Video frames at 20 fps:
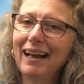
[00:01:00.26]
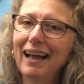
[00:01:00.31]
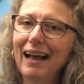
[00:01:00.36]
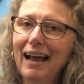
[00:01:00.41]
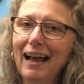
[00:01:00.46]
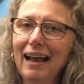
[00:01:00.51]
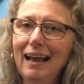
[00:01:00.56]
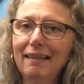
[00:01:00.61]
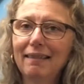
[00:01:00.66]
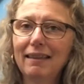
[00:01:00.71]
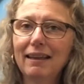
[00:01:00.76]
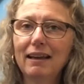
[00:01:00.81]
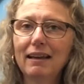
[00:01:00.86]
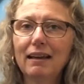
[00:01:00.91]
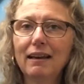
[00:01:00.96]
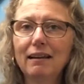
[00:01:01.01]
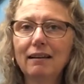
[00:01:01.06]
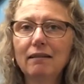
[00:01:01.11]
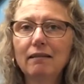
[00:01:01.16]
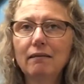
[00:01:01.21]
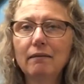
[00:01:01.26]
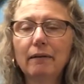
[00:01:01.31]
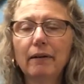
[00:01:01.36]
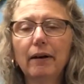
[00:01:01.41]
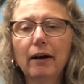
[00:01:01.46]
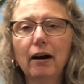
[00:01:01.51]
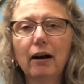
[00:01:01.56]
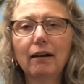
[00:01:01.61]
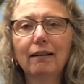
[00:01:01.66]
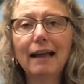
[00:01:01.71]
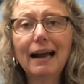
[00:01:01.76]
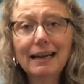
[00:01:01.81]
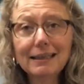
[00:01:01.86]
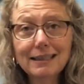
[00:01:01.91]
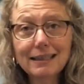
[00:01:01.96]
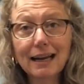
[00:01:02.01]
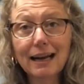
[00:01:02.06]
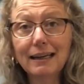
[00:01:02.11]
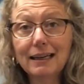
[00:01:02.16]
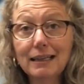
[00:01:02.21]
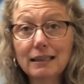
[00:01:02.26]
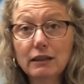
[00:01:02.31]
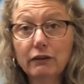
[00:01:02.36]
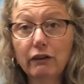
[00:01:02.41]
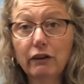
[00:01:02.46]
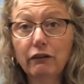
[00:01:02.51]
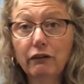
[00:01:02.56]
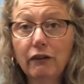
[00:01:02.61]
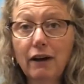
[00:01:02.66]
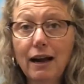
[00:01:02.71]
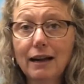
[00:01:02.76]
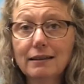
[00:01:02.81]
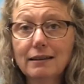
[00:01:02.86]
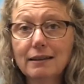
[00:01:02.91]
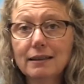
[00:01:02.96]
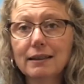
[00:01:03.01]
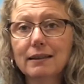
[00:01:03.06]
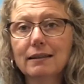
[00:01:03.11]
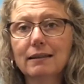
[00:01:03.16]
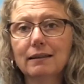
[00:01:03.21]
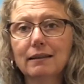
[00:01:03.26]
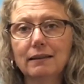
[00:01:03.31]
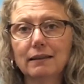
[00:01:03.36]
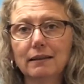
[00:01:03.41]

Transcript: And then our last sign is for friends.